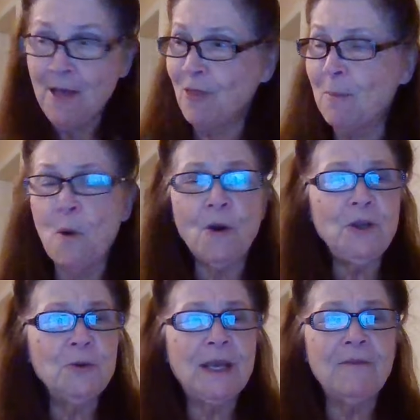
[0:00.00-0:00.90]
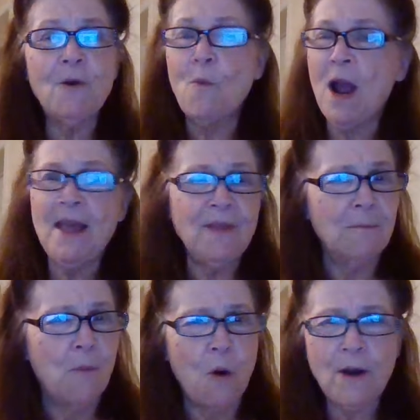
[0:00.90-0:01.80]
The more you give away, the
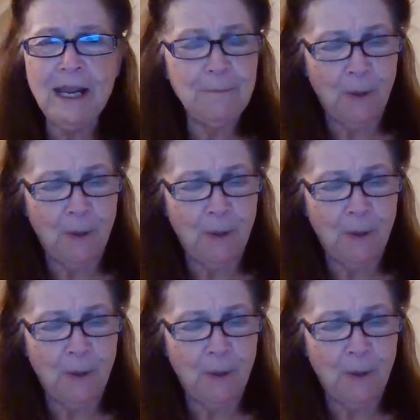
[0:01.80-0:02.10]
more he